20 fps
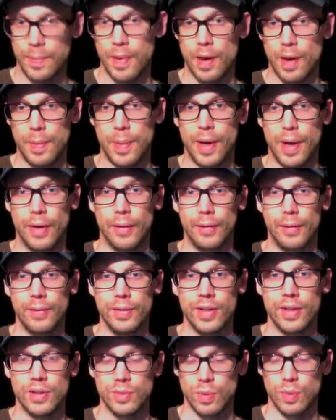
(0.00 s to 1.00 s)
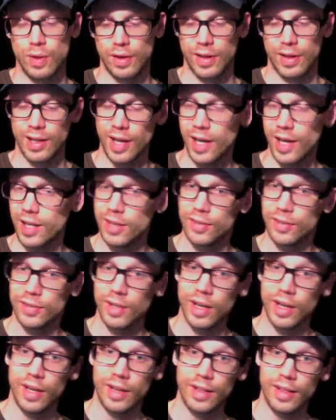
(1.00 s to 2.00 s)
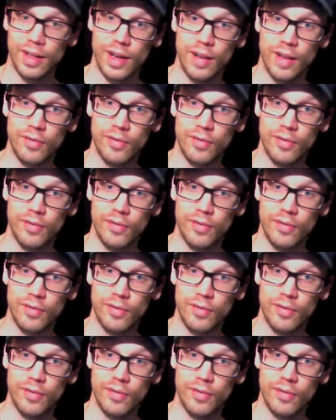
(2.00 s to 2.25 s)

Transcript: about this one kind of lighting that